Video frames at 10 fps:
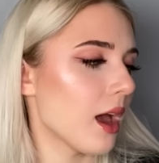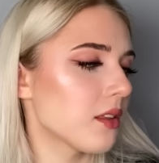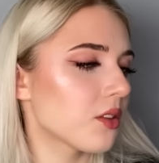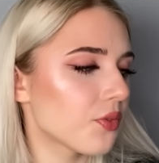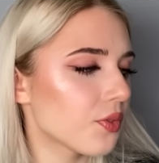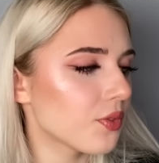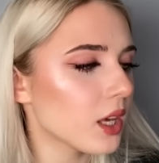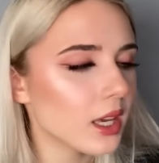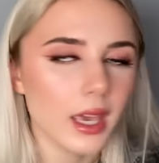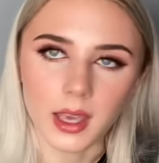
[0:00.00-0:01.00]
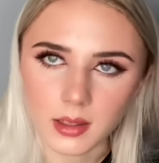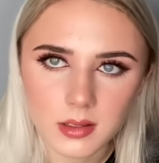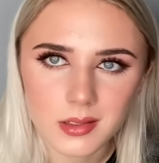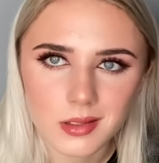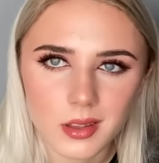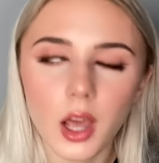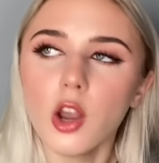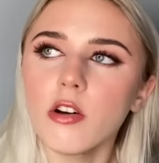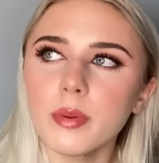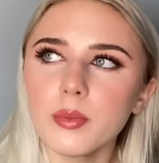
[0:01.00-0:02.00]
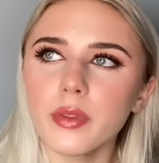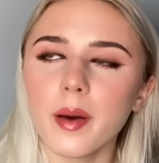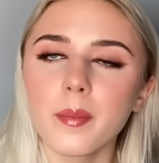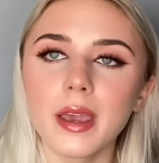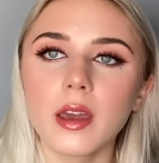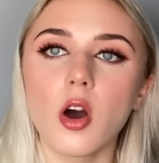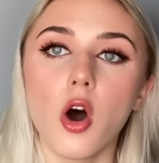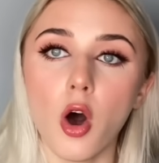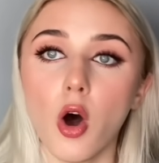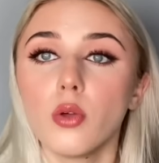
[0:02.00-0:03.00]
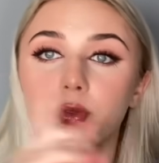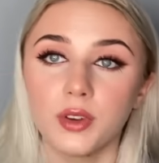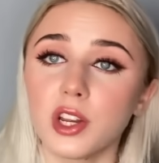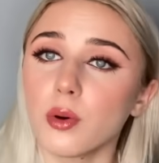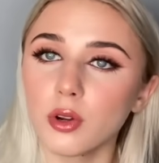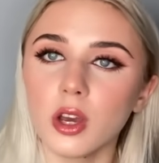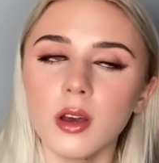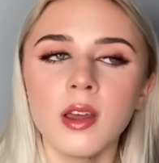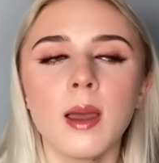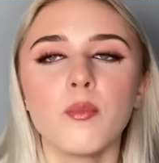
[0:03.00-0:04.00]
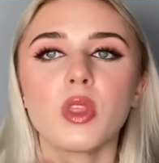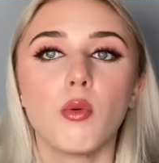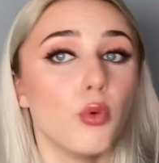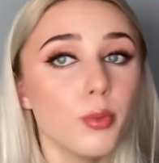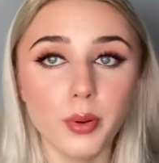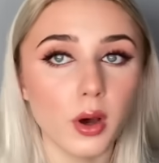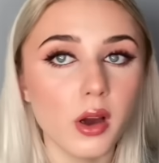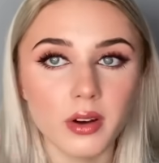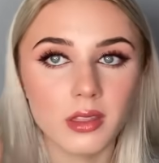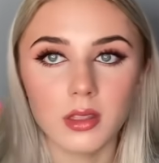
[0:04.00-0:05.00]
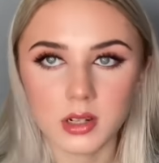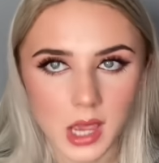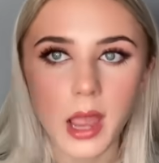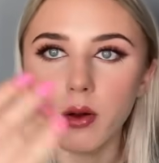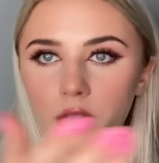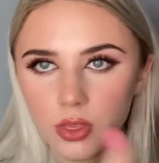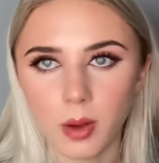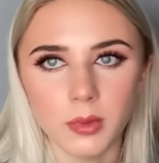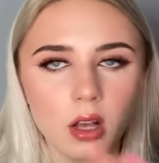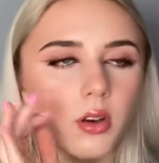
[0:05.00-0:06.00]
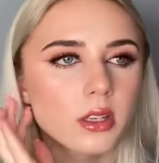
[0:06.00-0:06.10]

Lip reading: And the thing is, a lot of people that make a whole video on her will put her in the title and the thumbnail.